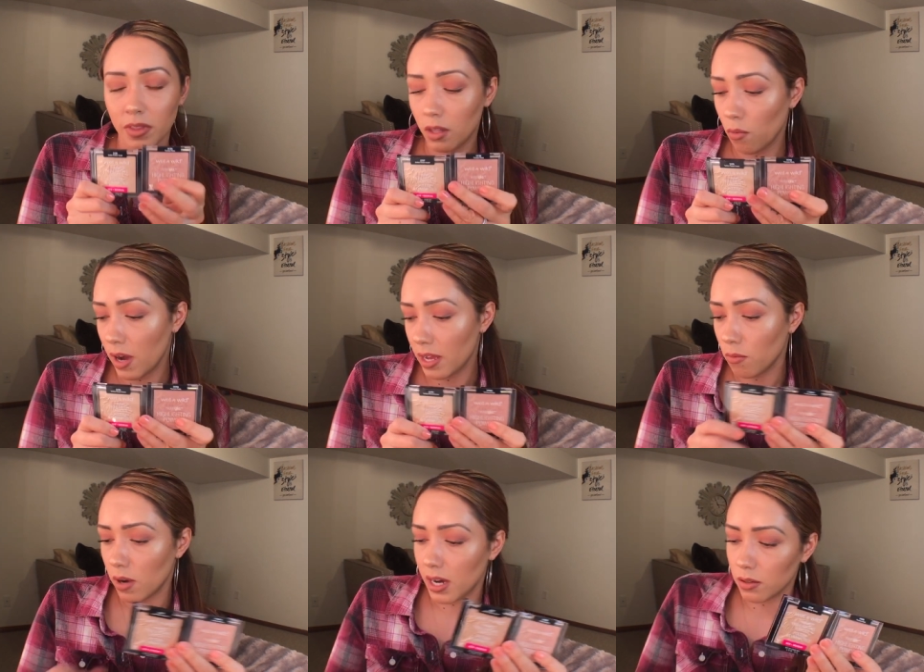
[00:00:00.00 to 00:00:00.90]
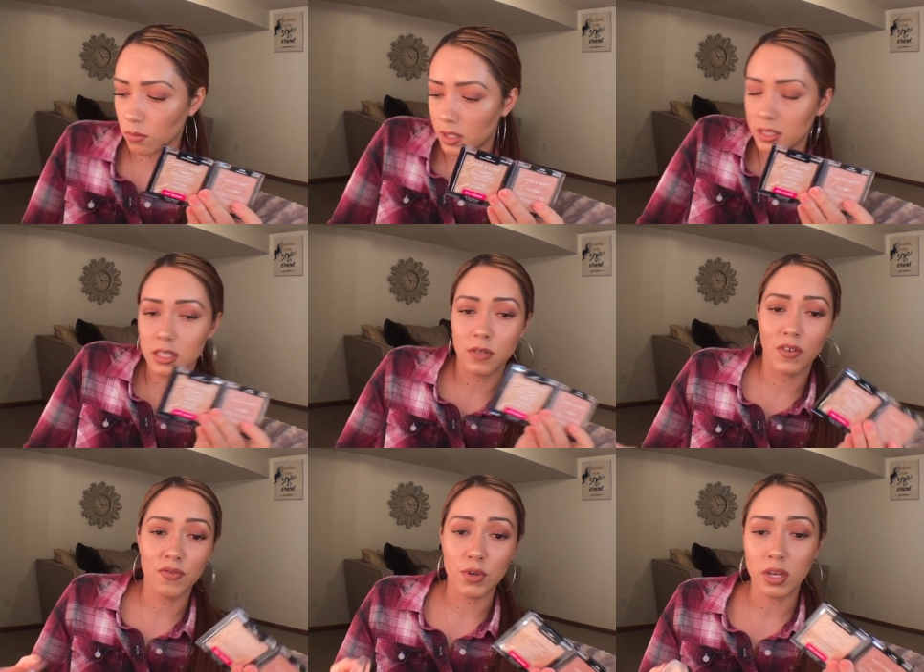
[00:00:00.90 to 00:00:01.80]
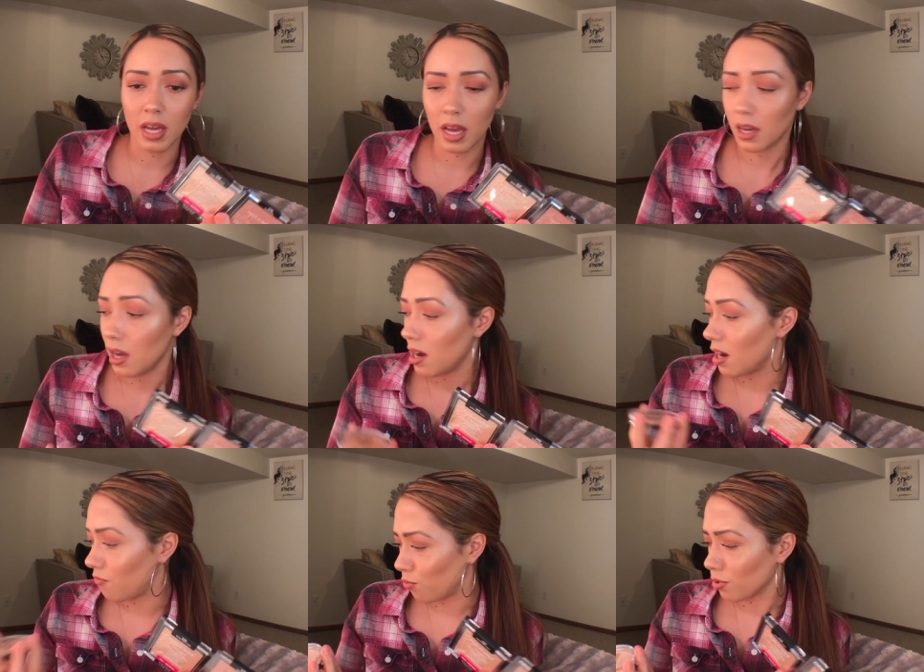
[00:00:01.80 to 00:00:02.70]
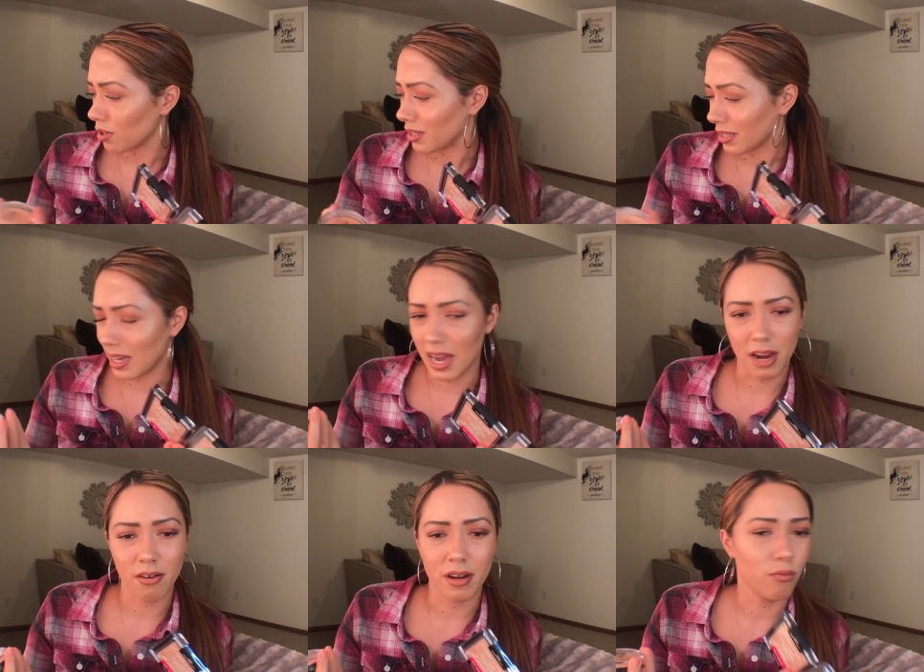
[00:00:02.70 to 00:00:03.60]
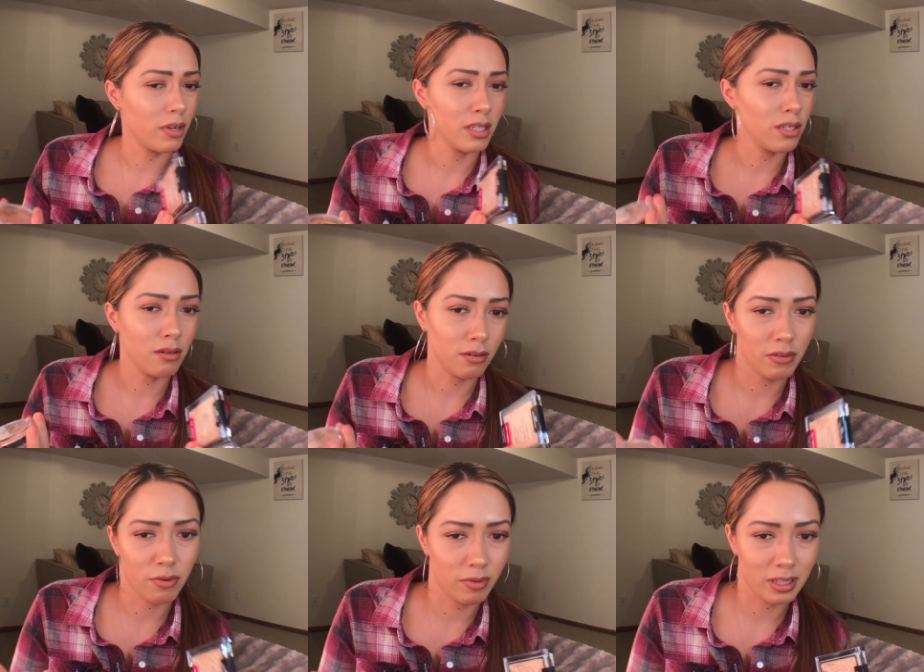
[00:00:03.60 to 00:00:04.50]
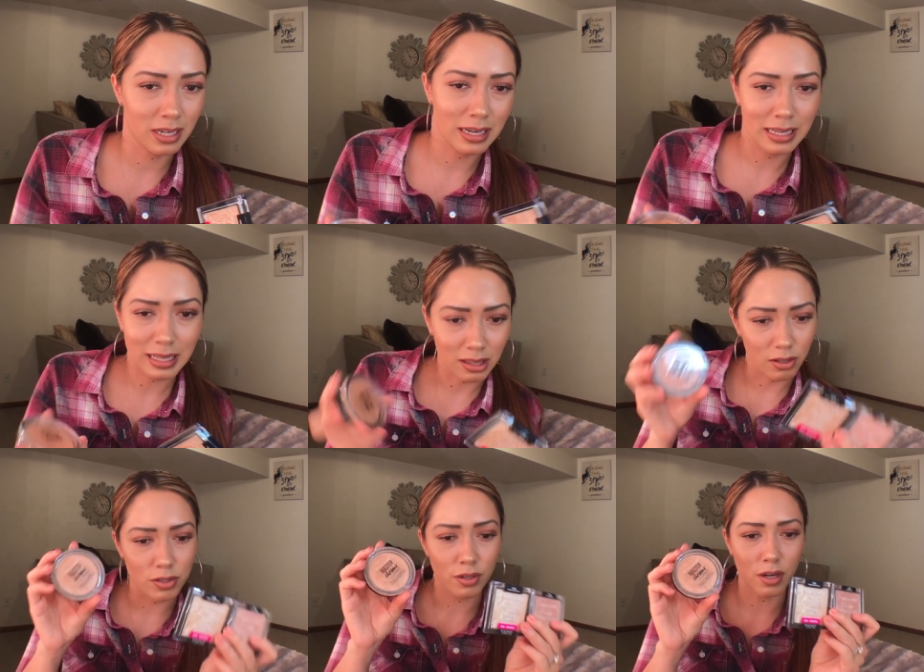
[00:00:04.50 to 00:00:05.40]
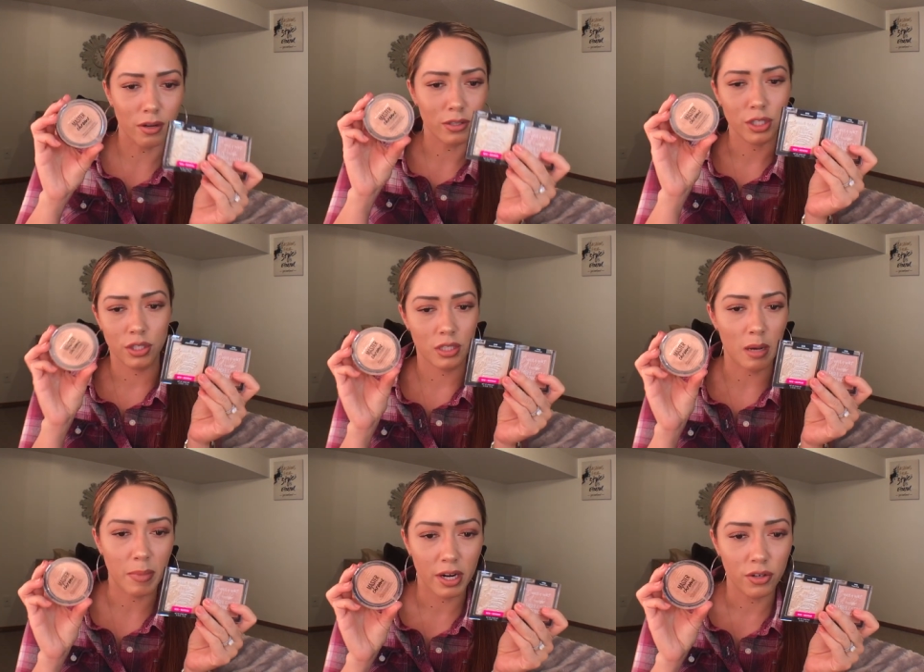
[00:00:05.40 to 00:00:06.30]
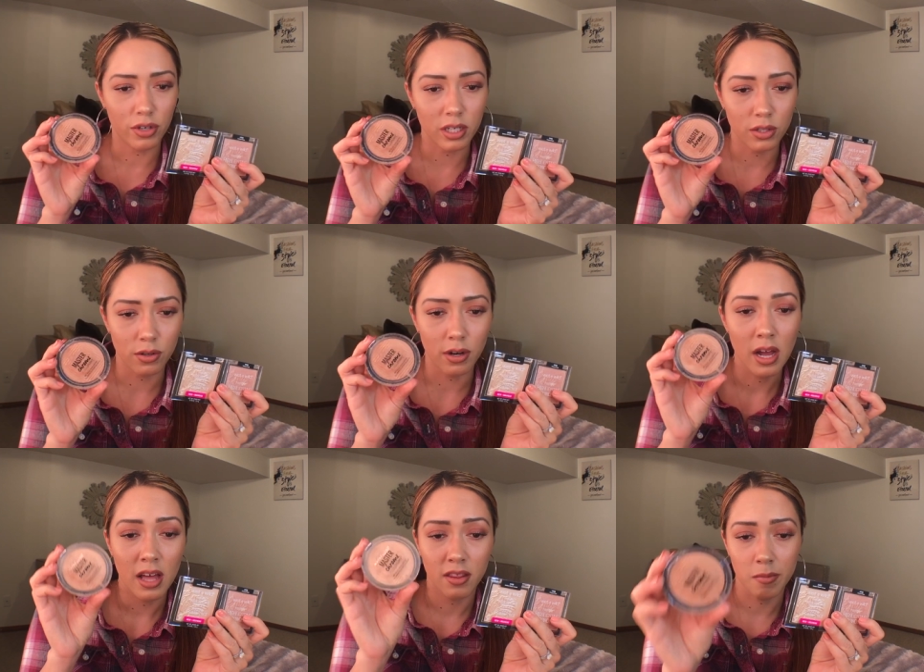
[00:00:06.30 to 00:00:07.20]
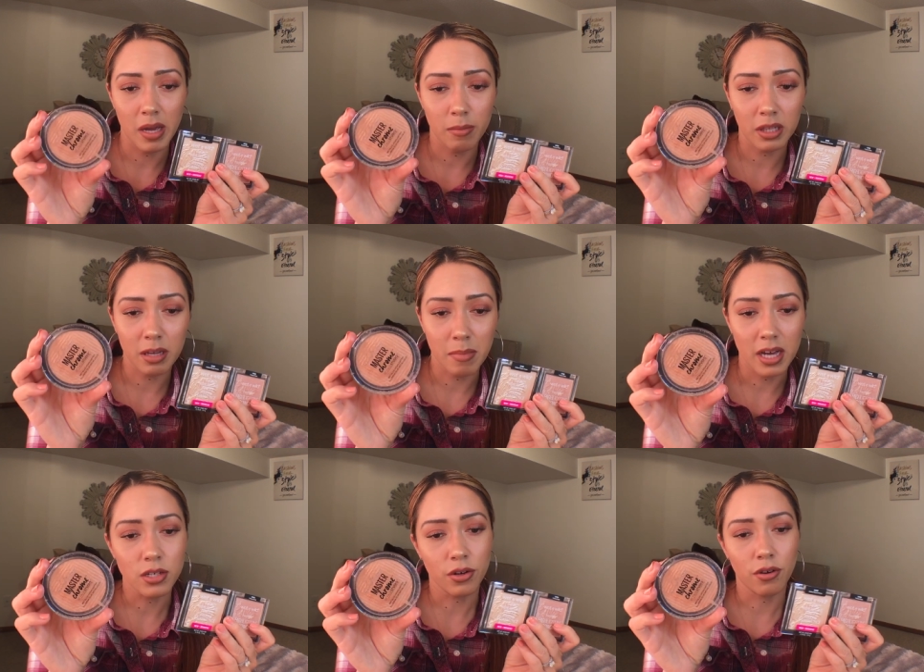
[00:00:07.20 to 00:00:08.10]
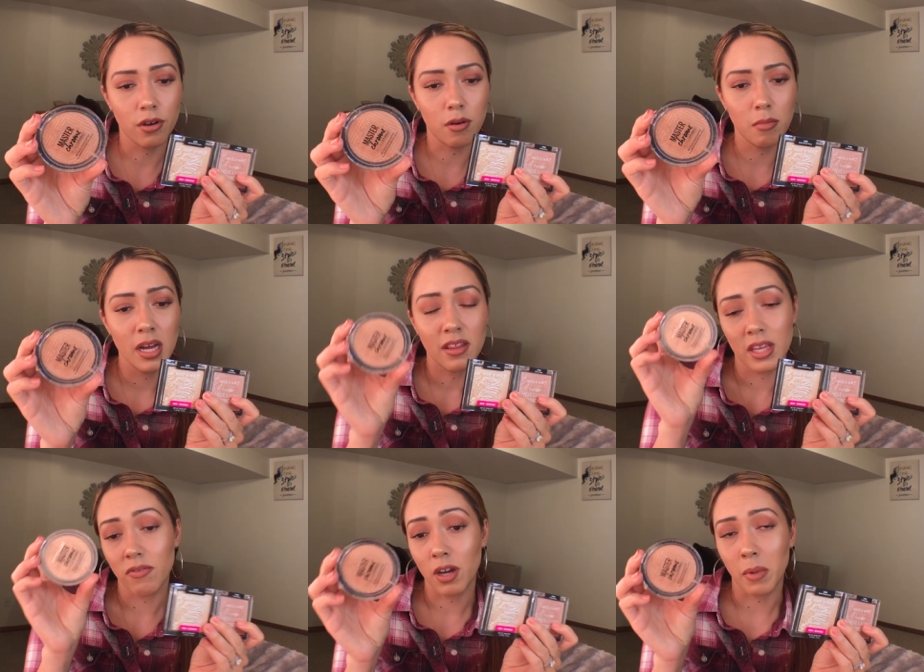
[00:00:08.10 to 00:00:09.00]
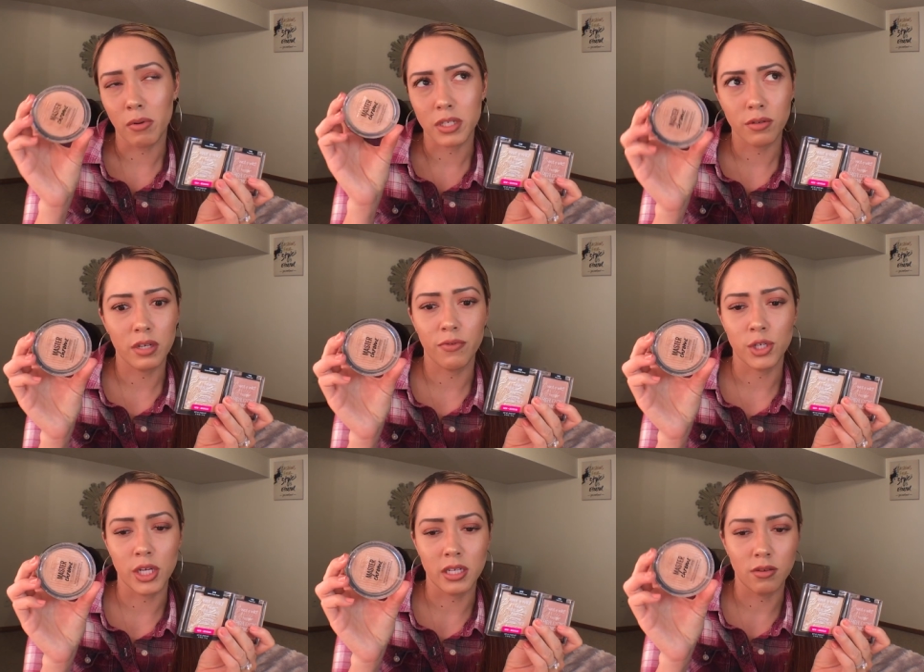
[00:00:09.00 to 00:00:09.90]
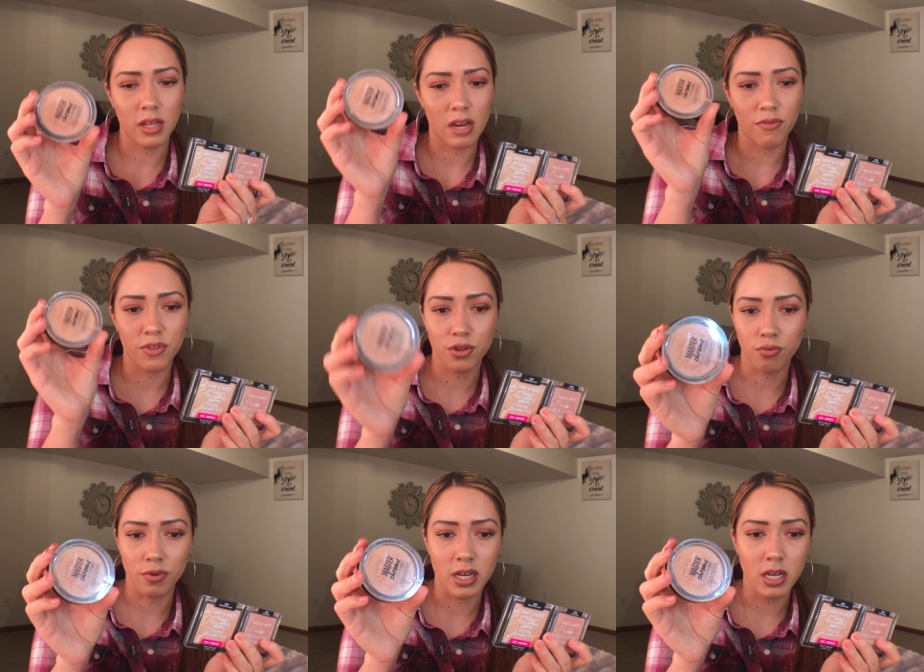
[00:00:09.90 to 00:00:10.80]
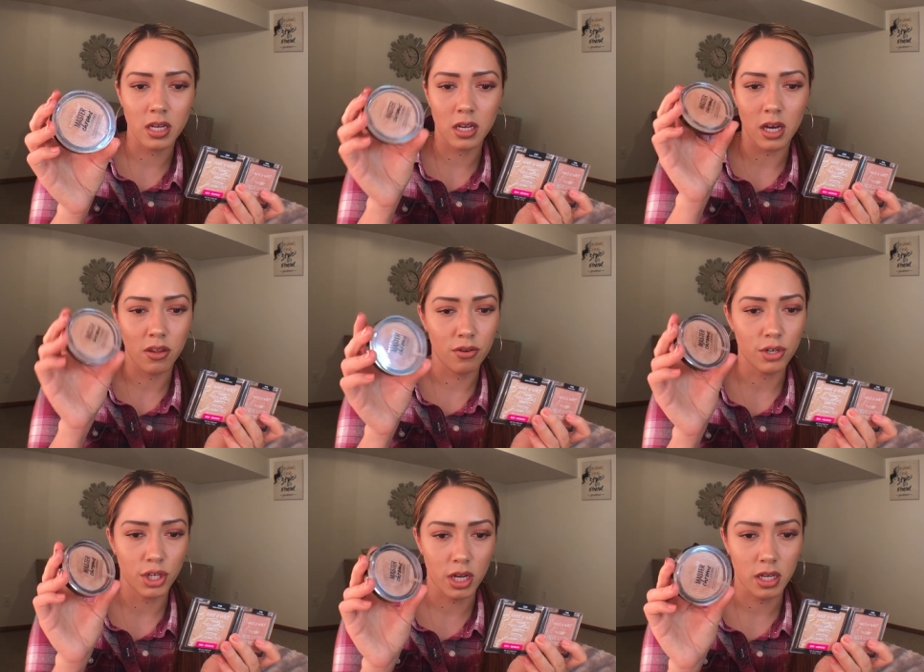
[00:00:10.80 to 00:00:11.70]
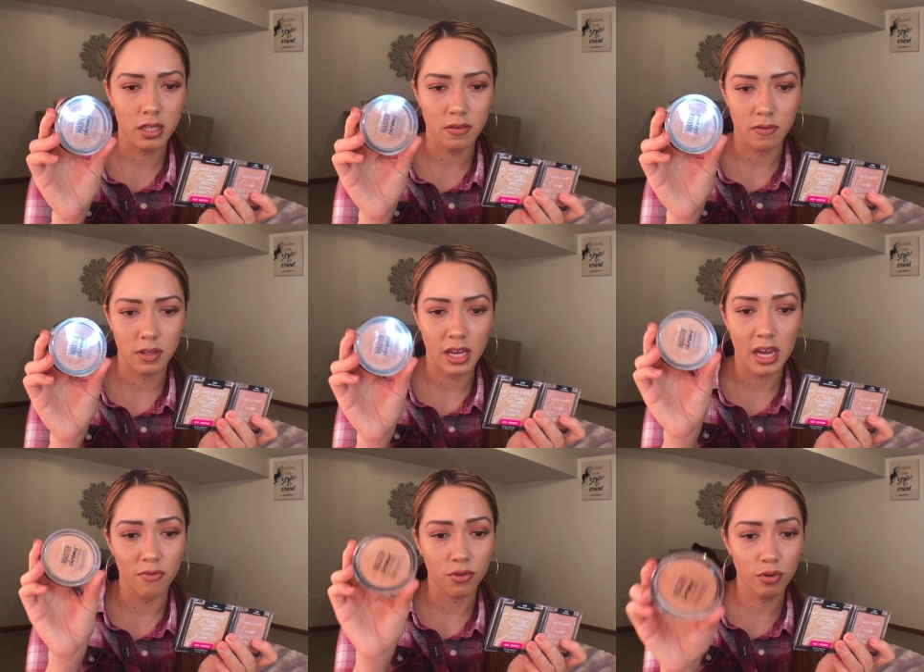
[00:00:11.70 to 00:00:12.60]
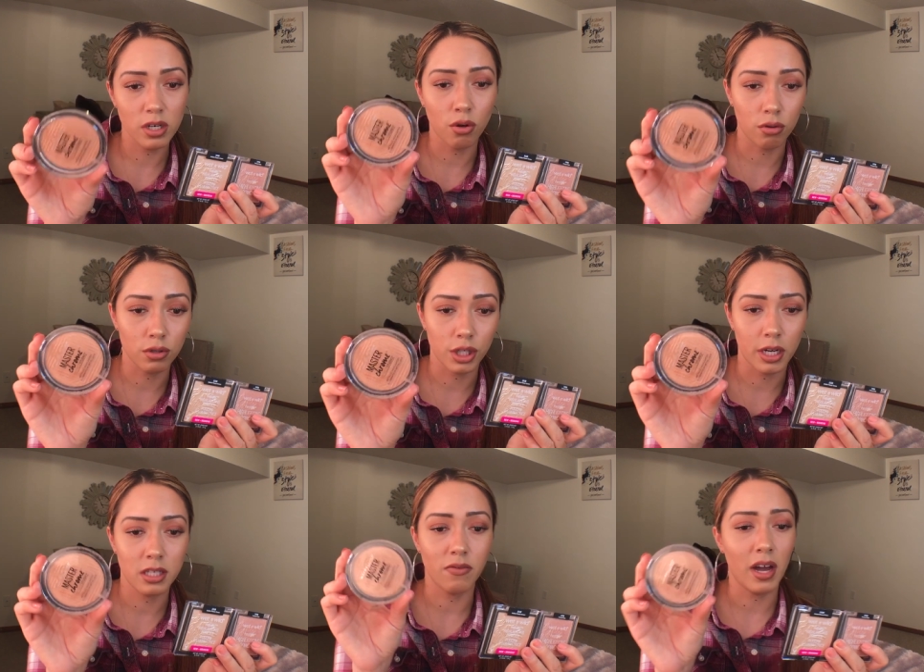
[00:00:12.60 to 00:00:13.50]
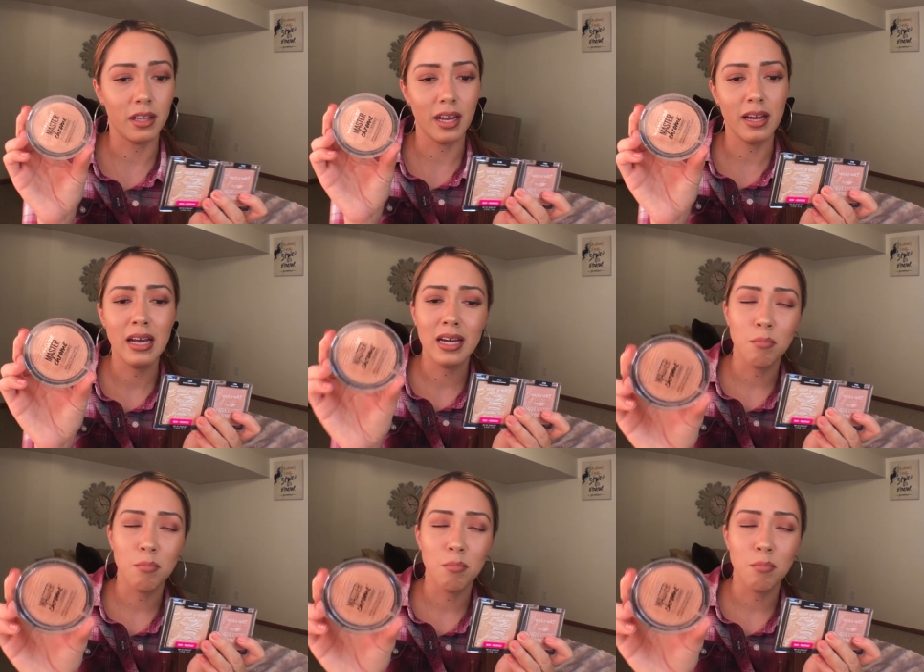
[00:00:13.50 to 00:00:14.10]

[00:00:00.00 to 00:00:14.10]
The Wet n Wild ones, if you can't afford like the higher end ones, you don't even really need to get those. You can all just stop by your drugstore. The Maybelline Master Chrome, they've come out with 2 different shades, so they have 3 other shades. They have 3 total shades of highlight.